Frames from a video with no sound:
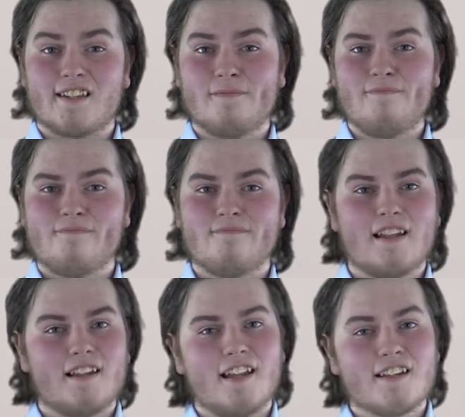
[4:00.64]
system?
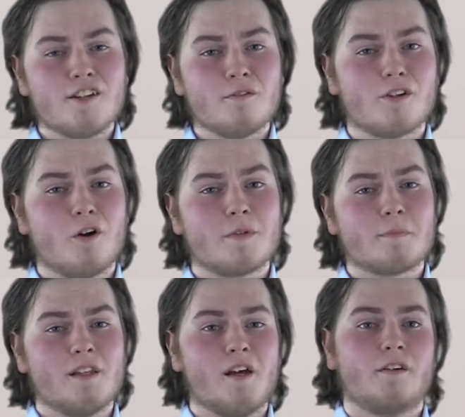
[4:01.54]
Let us know in the
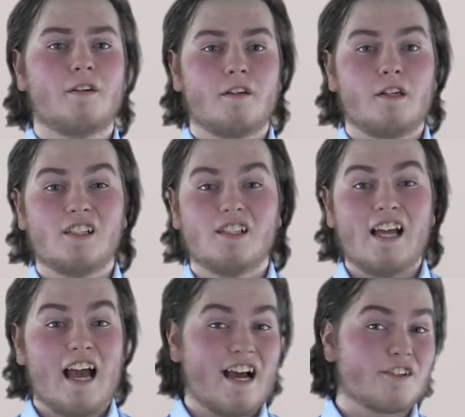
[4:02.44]
comments below.
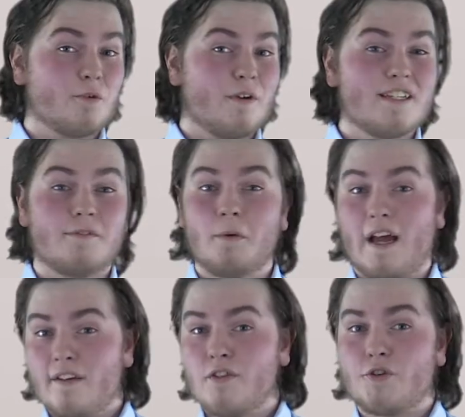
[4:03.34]
As always, if
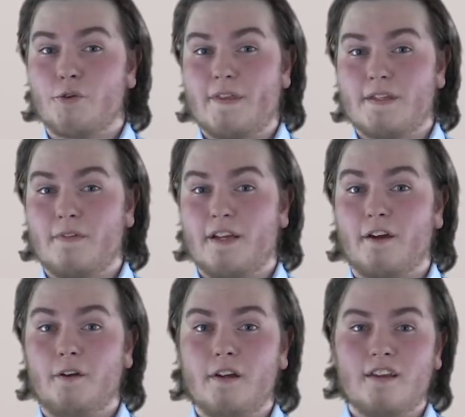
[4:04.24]
you have enjoyed this
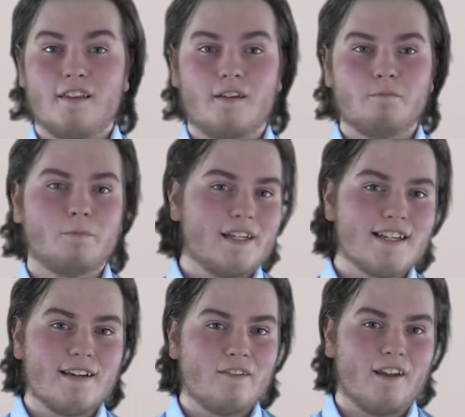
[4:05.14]
video, then
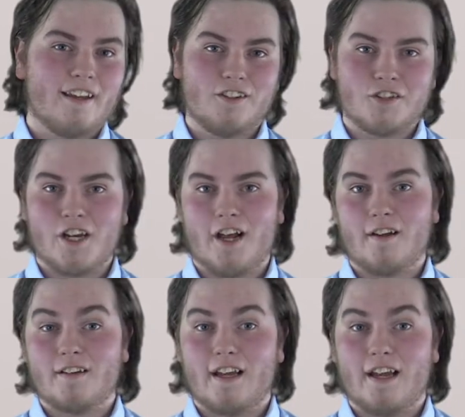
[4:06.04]
please leave a like and
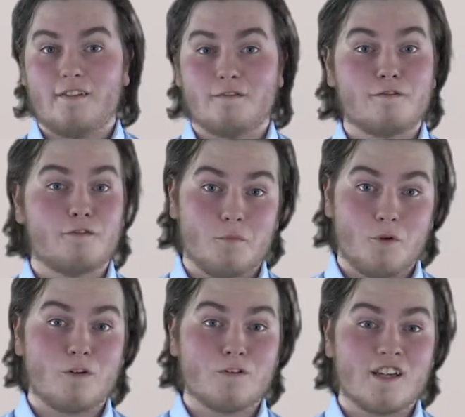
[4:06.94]
share. And for
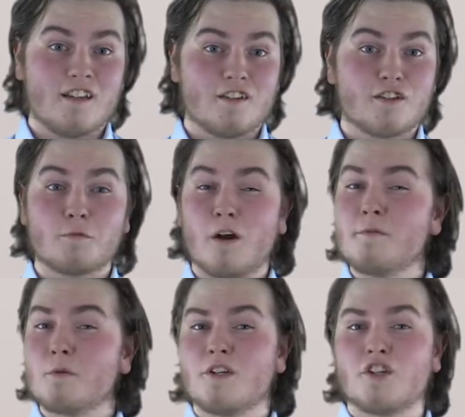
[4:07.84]
more content,
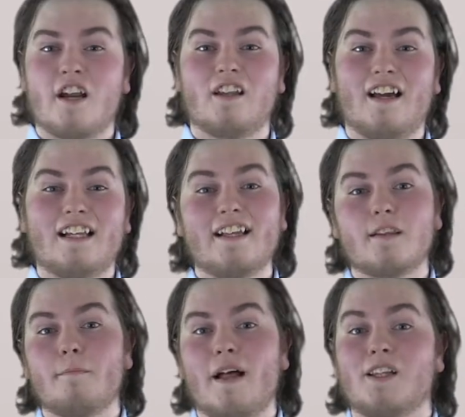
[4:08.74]
subscribe to our channel and
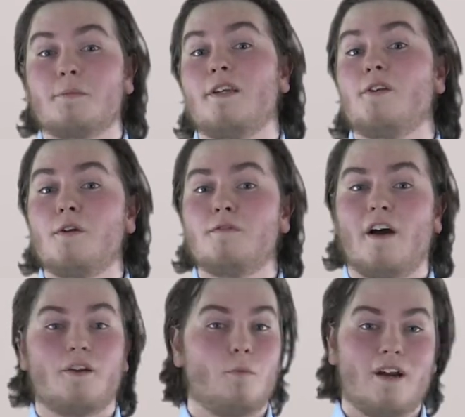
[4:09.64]
click the bell to be
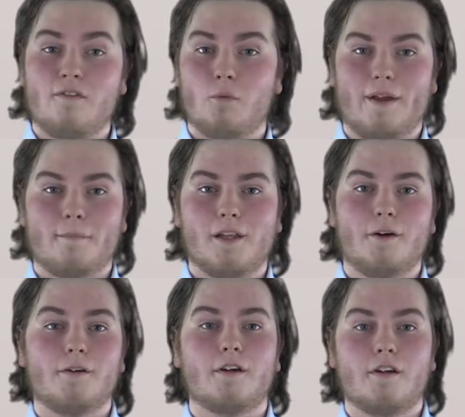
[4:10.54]
notified whenever we
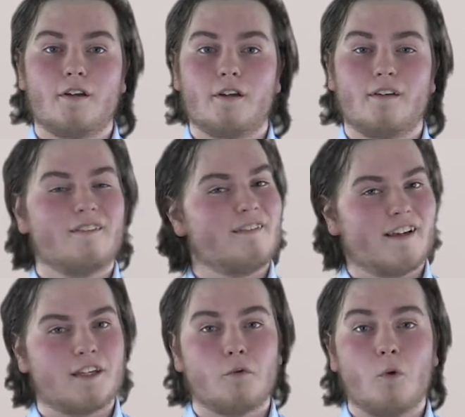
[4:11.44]
upload.
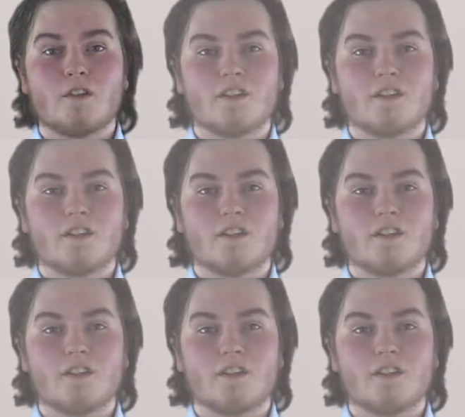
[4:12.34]
Thank you for